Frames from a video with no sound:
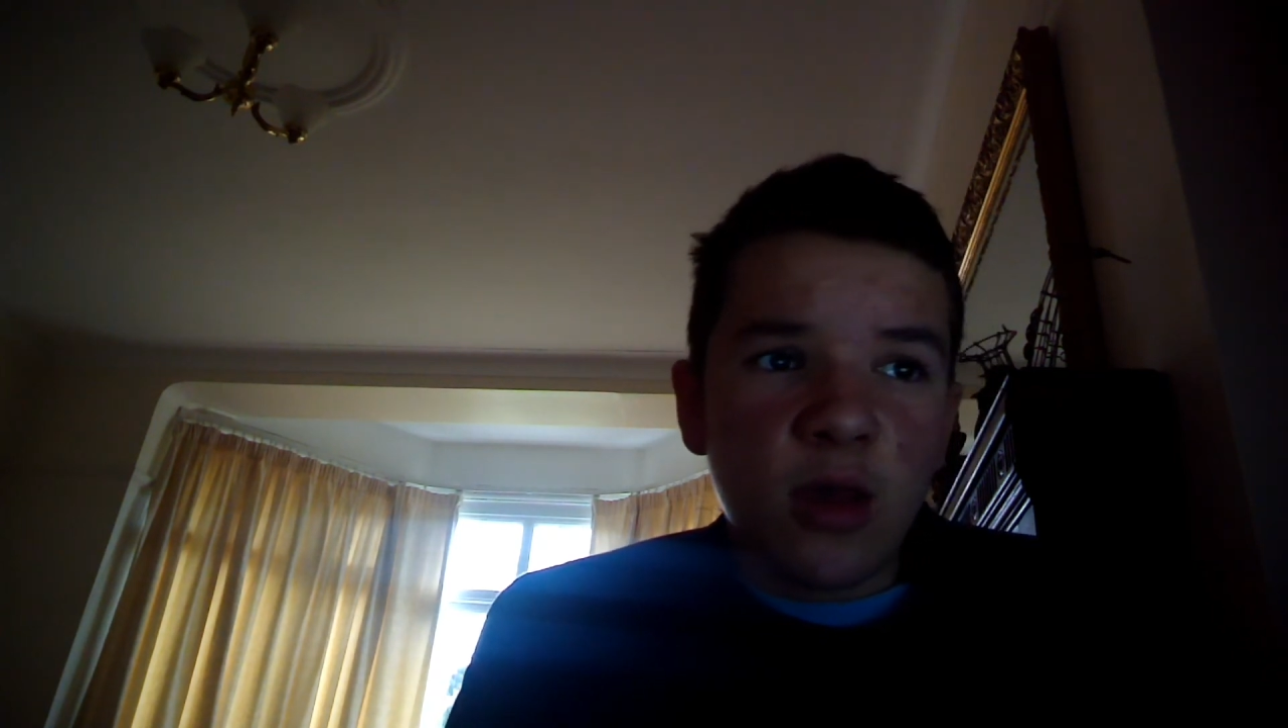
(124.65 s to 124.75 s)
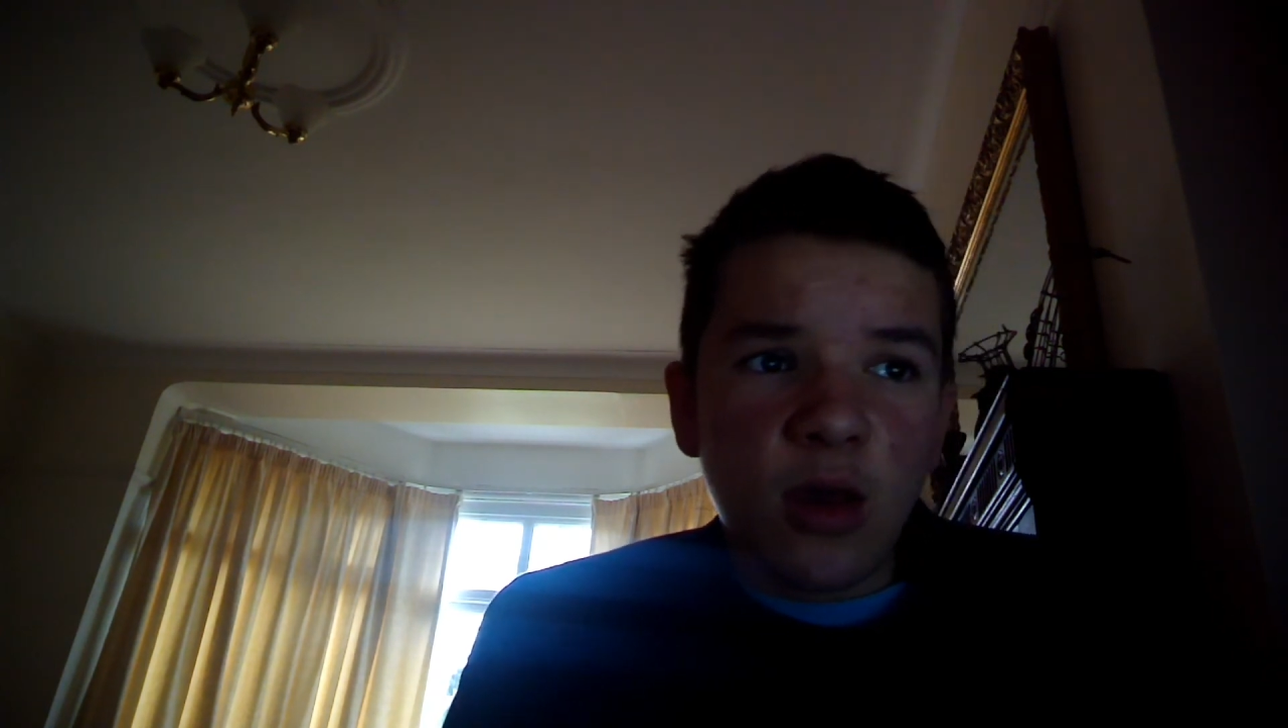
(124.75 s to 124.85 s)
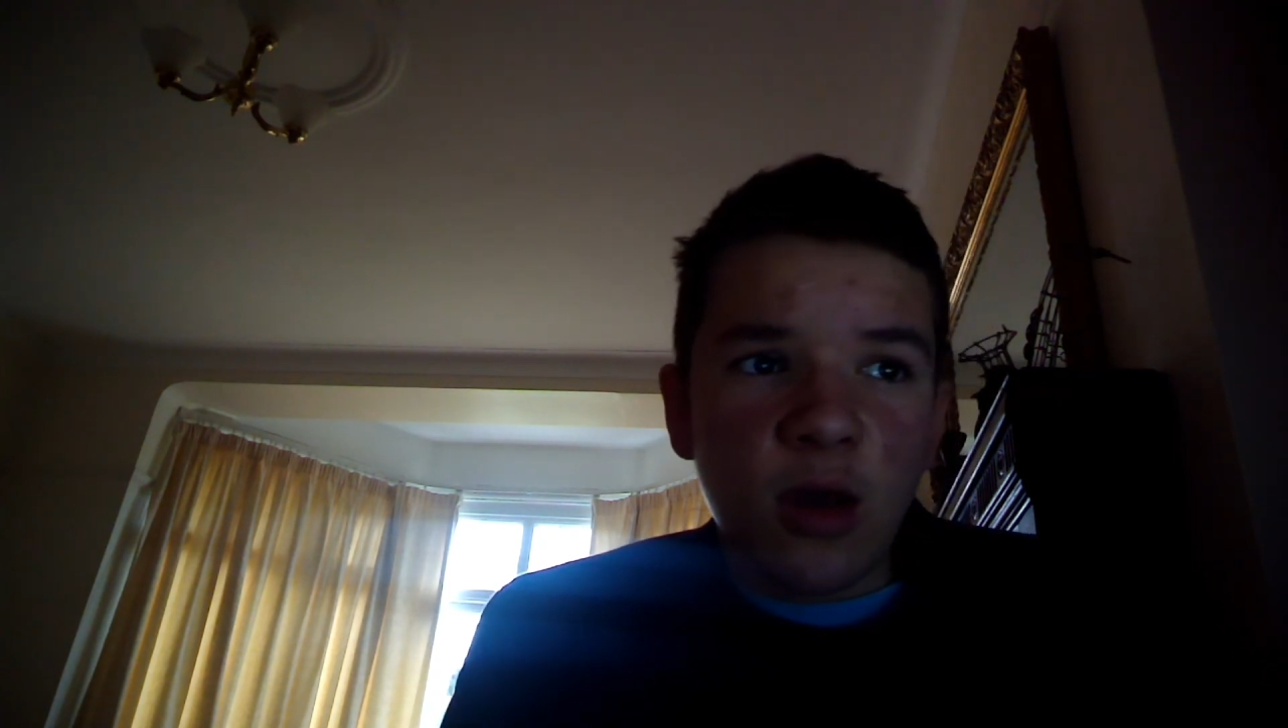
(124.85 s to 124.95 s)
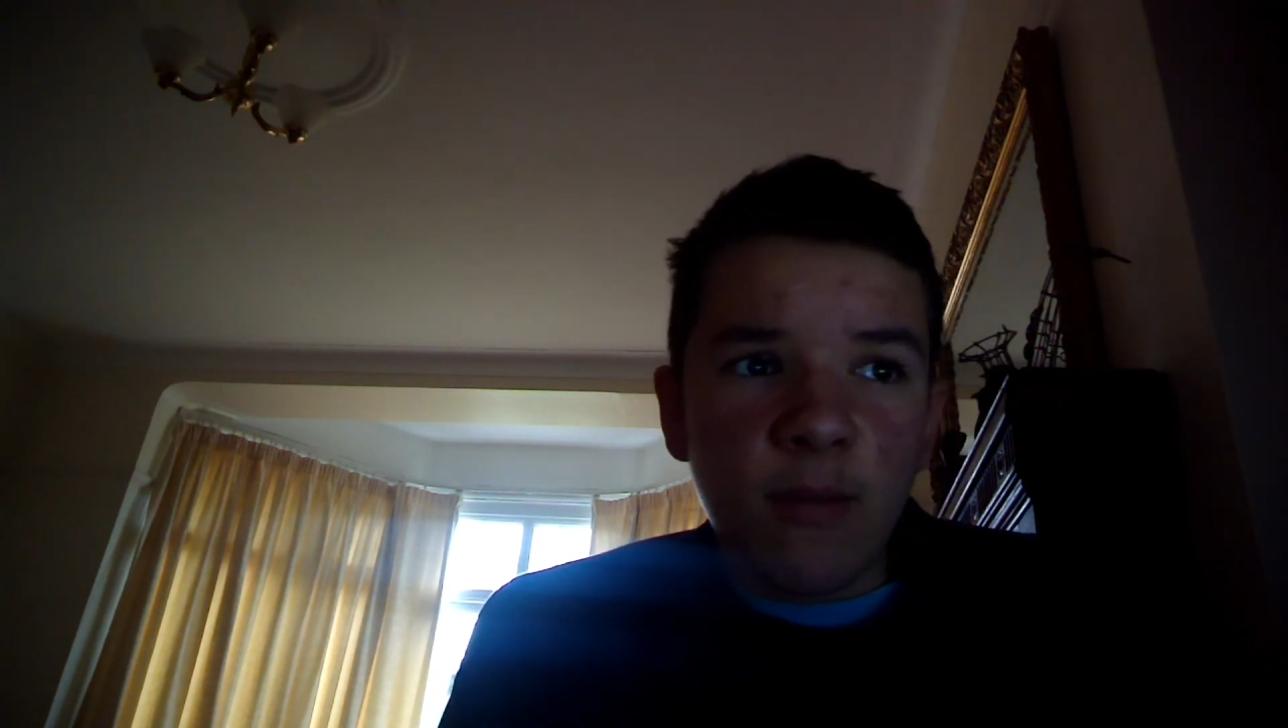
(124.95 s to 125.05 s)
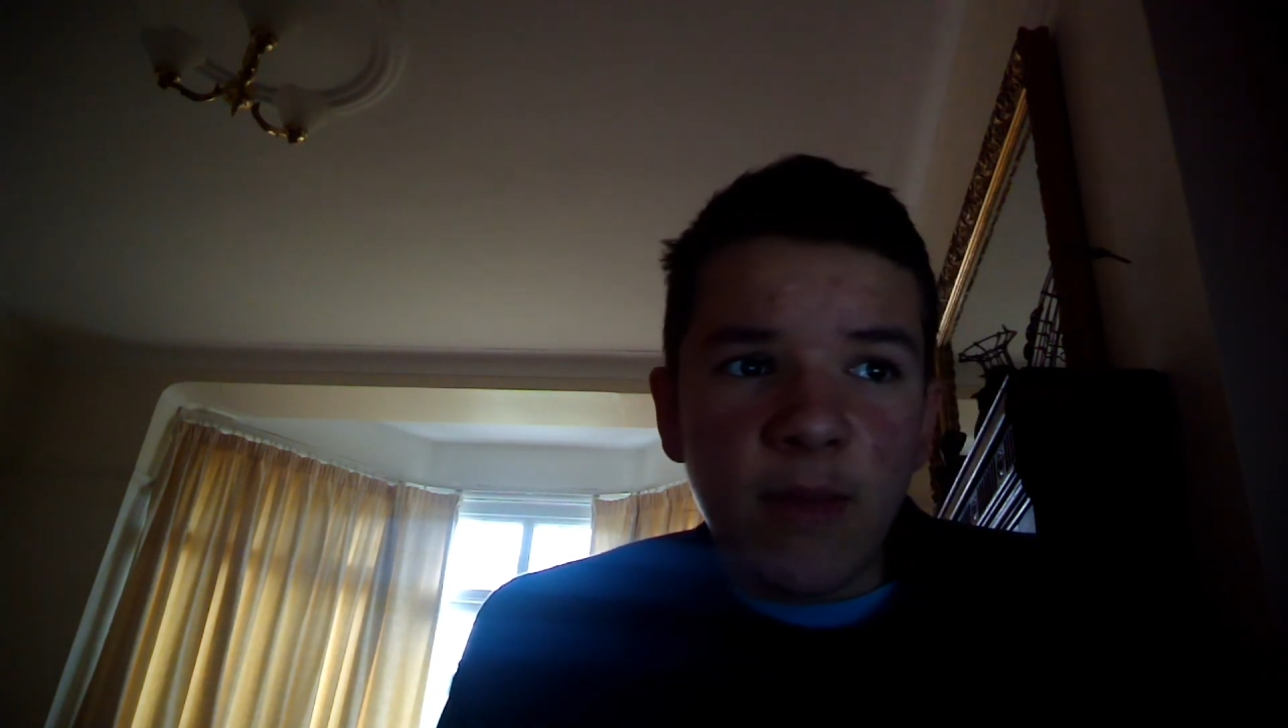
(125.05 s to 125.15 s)

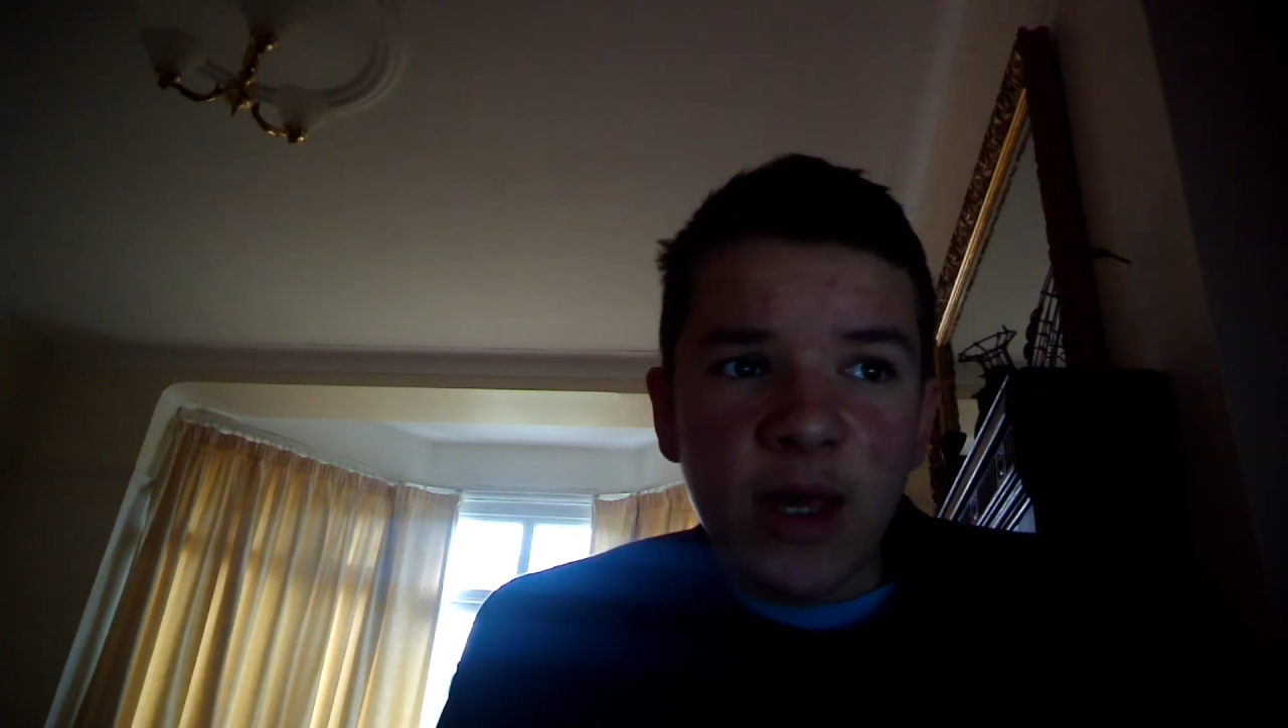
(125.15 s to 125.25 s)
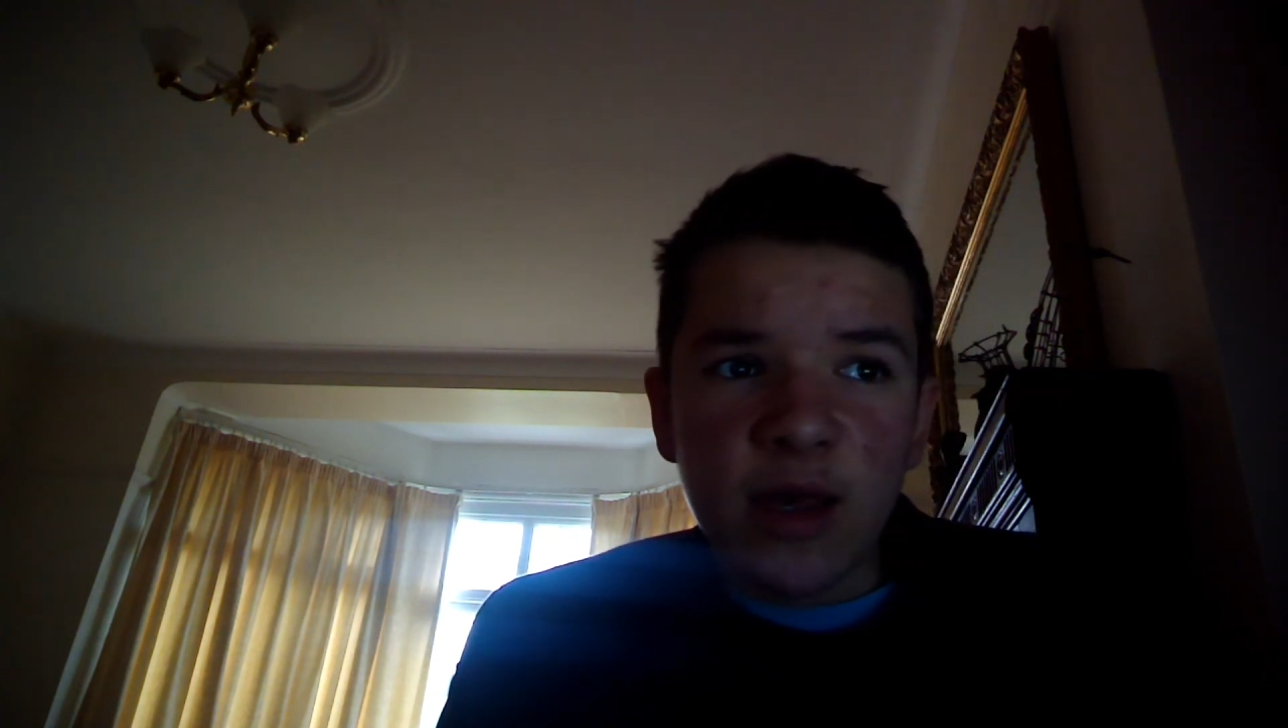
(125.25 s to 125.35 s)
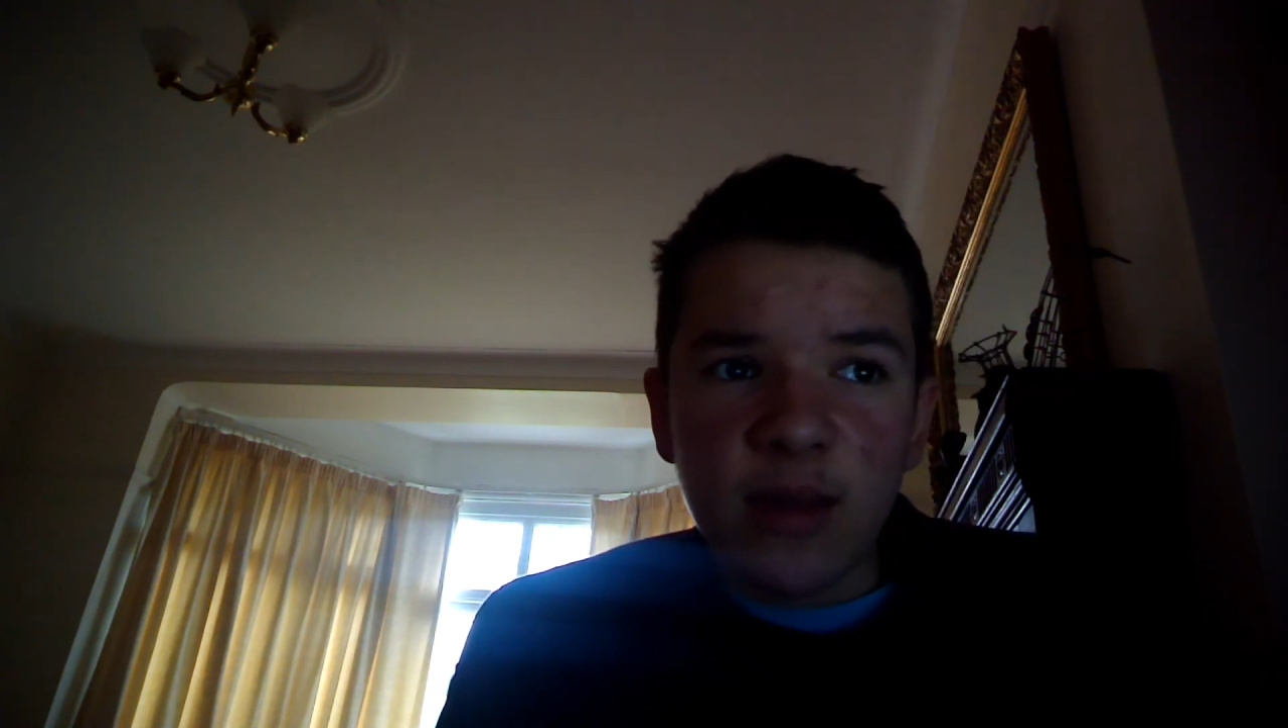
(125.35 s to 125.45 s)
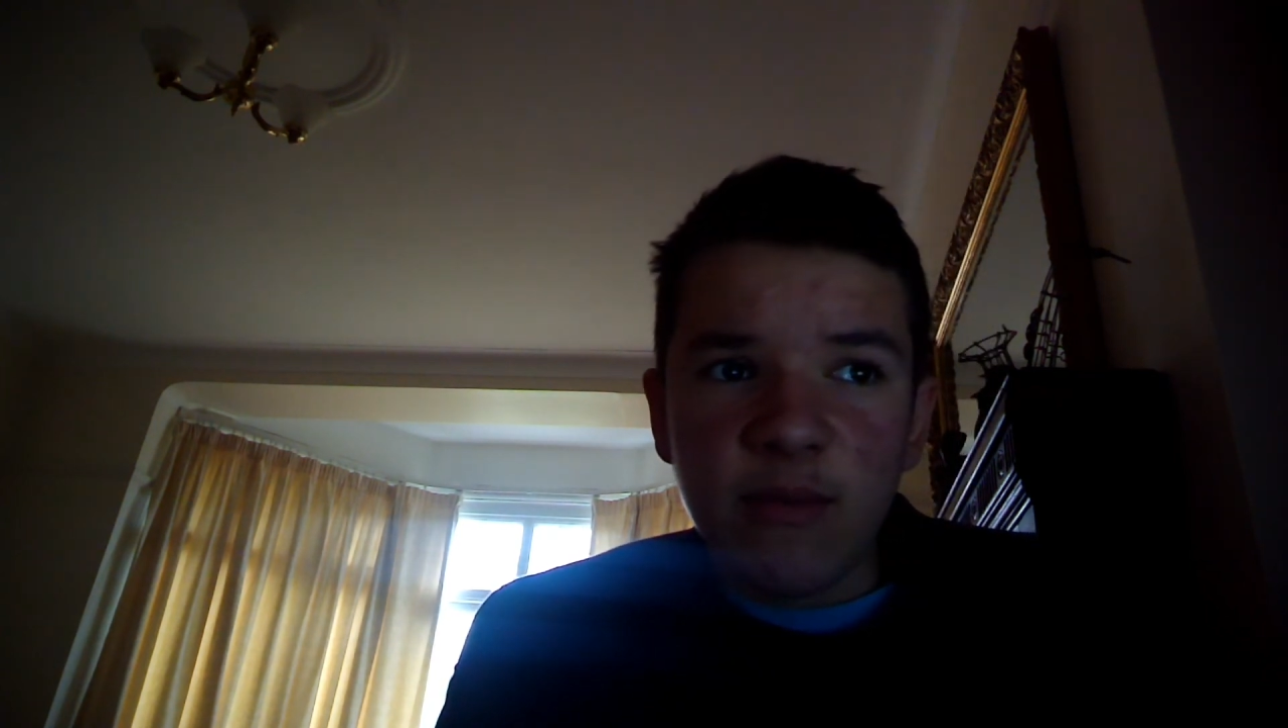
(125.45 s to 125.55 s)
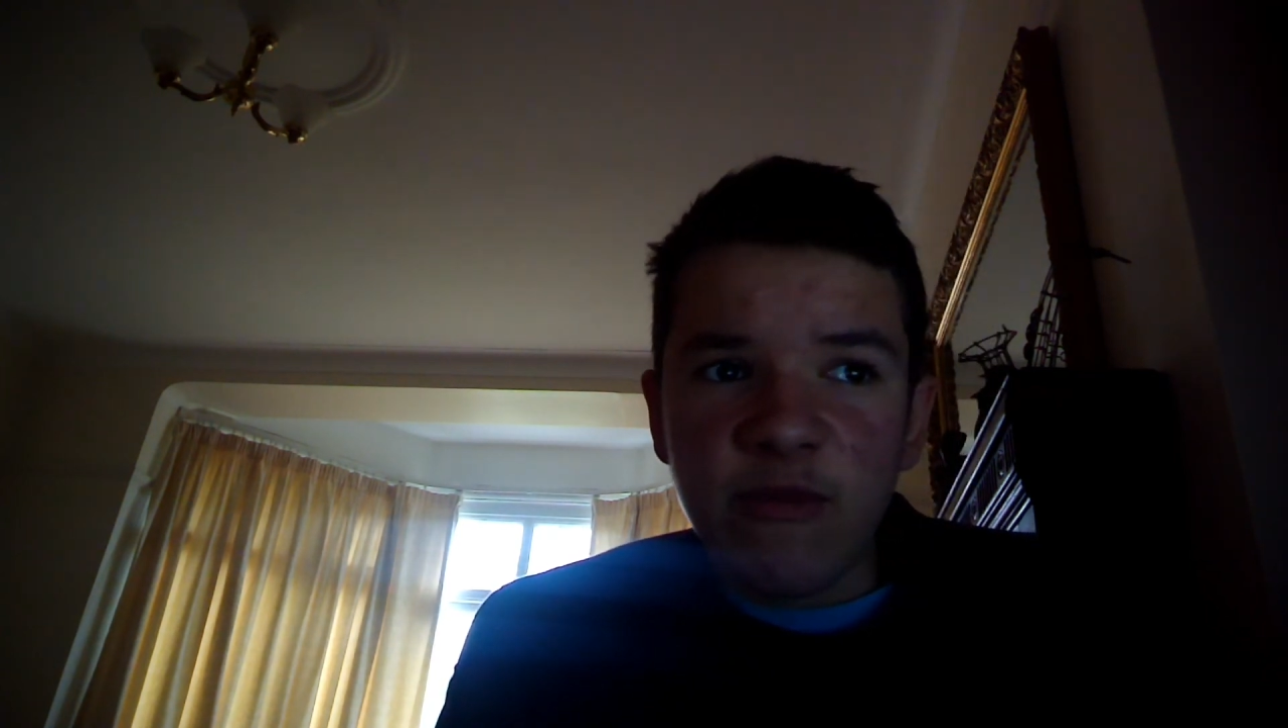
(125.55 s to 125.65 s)
Maghreb